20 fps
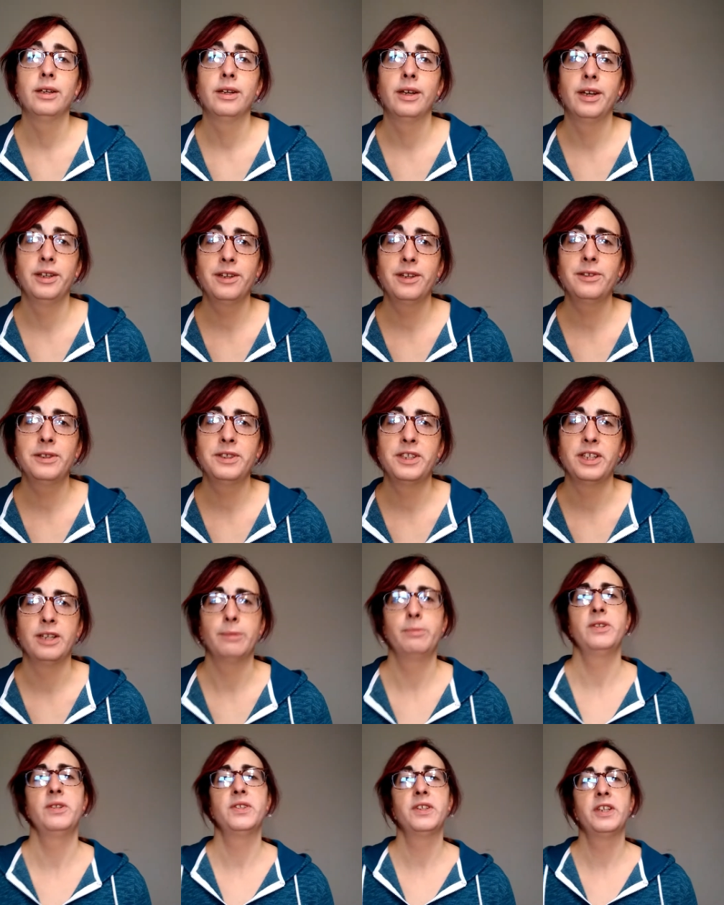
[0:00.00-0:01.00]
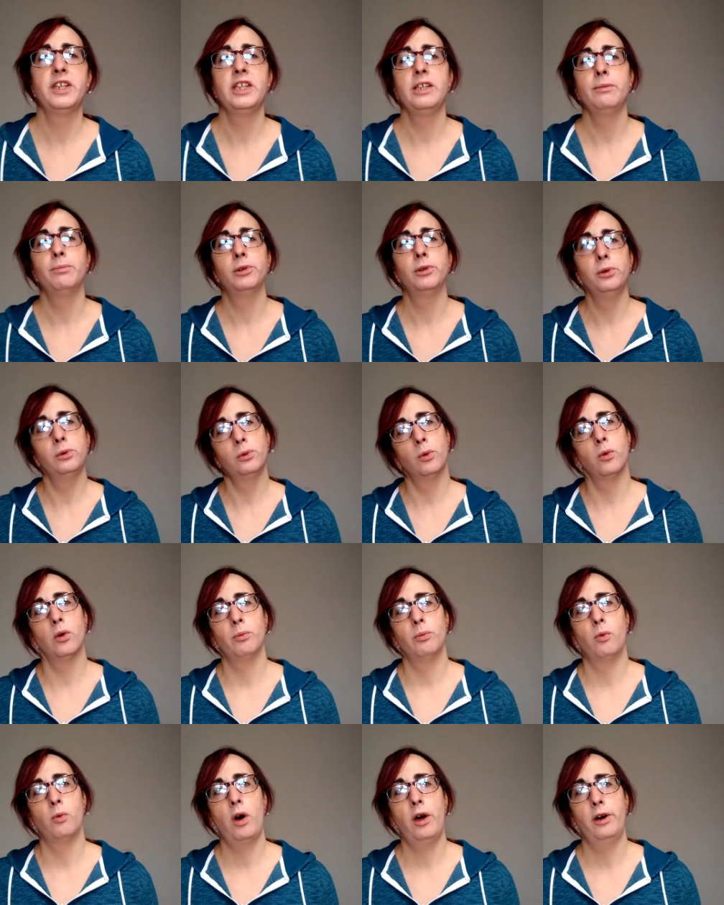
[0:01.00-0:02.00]
Another tip is to keep
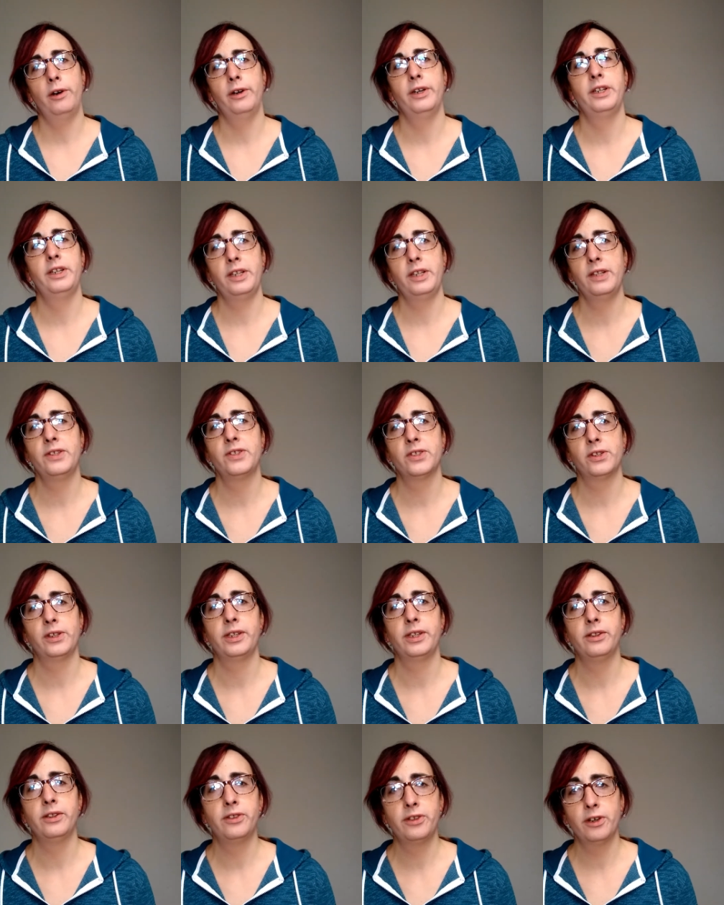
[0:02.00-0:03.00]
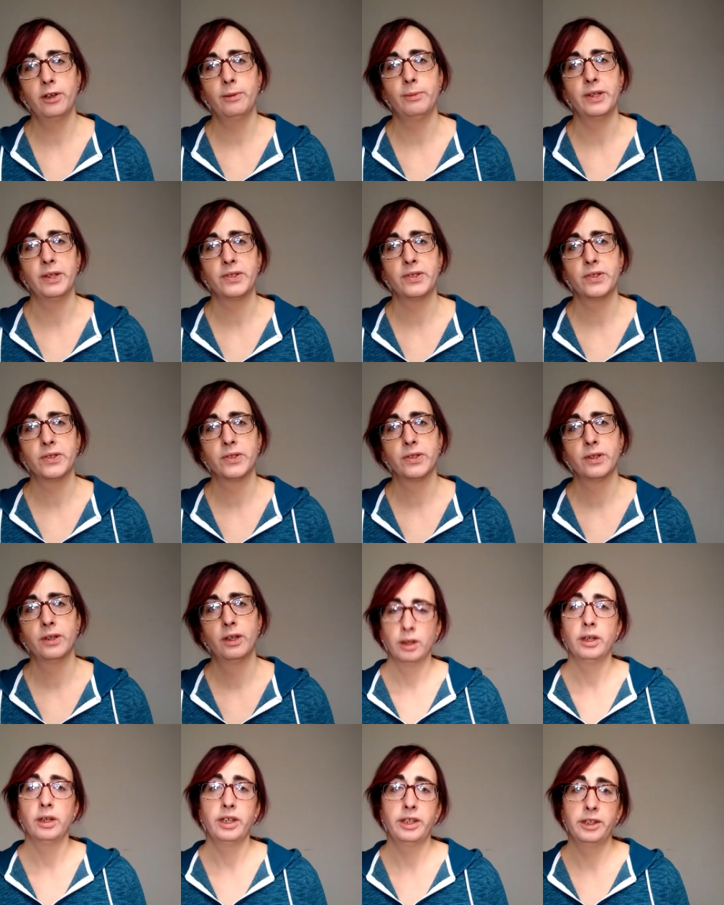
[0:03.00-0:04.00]
lukewarm water in an insulated thermos.
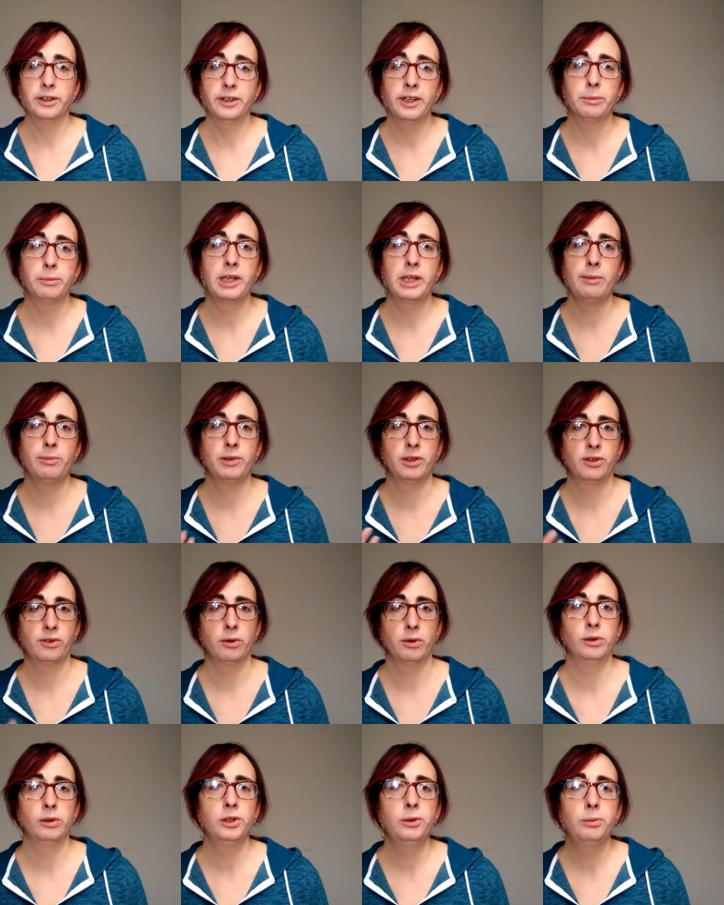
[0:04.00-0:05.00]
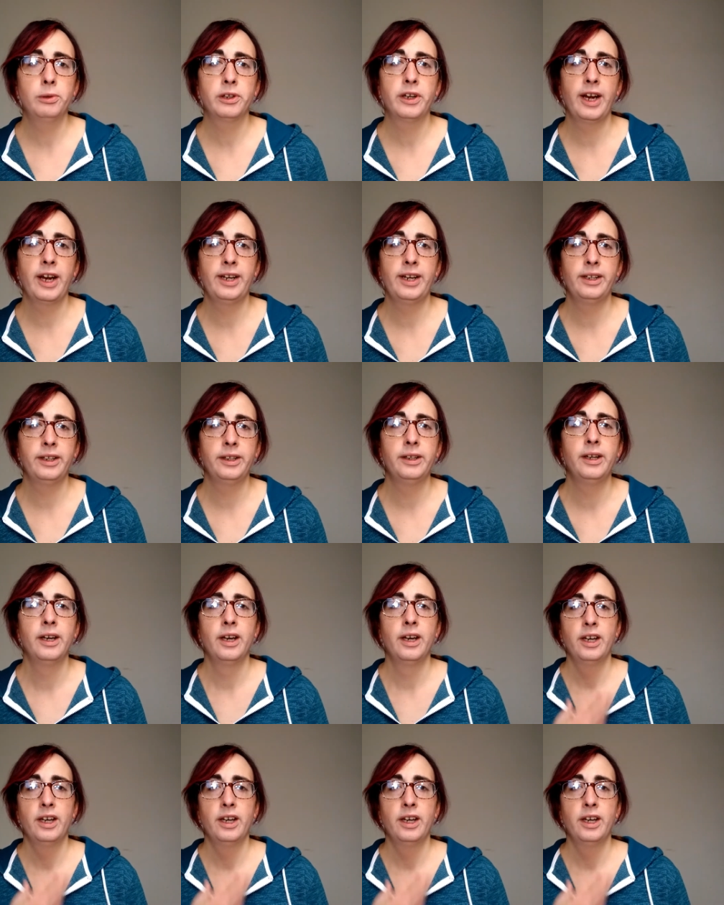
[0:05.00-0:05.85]
It'll help keep your throat lubricated.